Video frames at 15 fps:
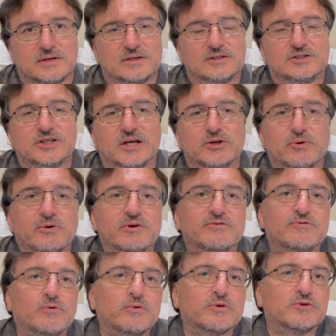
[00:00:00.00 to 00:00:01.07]
January
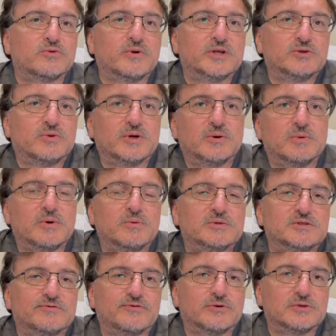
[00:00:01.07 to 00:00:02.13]
4th, 2021 was
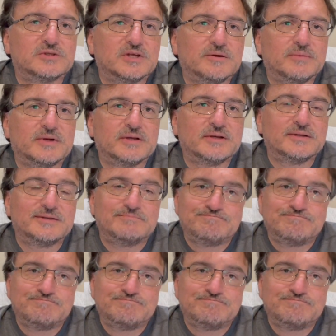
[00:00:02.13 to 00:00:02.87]
the first time I